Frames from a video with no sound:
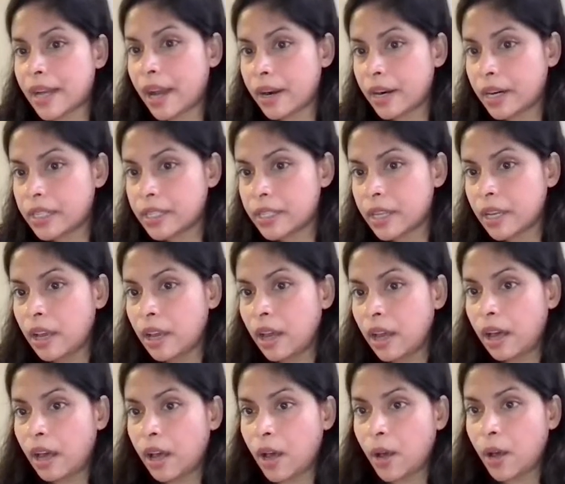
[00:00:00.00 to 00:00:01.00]
current
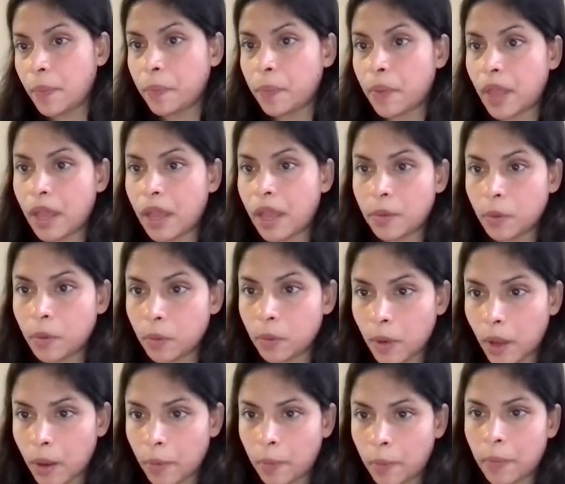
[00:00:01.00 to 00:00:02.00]

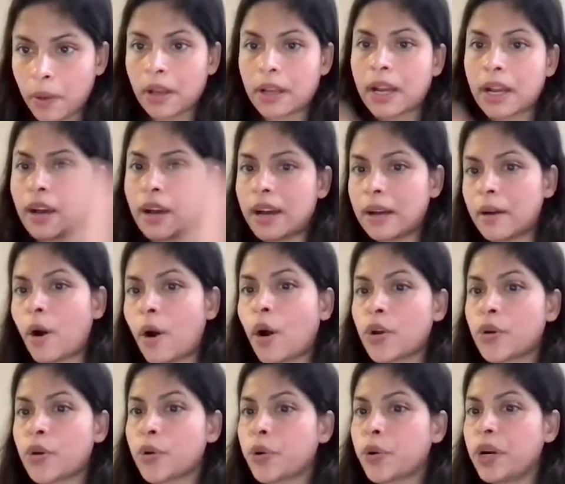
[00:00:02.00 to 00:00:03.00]

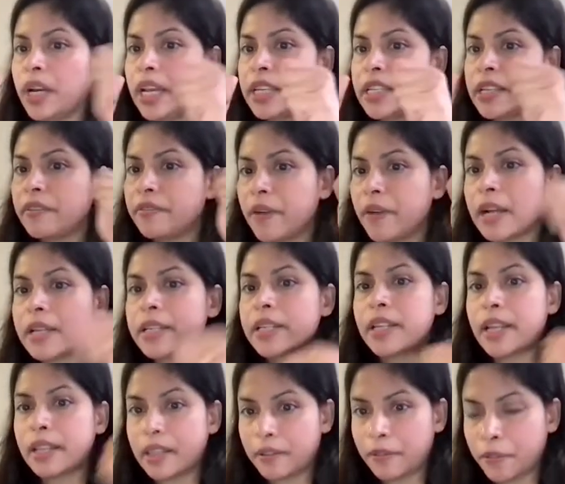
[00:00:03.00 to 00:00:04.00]
autocorrelation
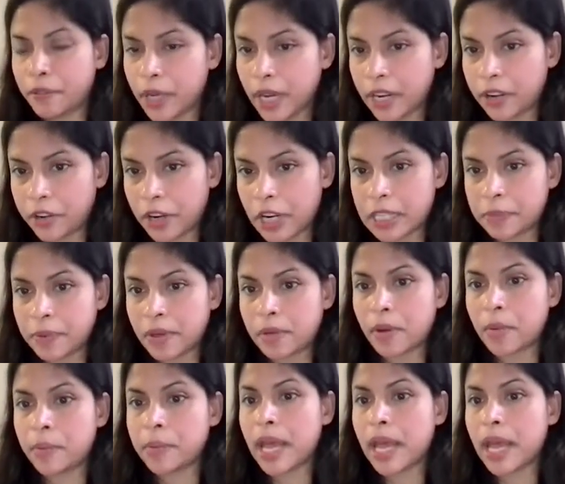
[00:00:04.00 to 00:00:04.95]
function and the Fourier transform of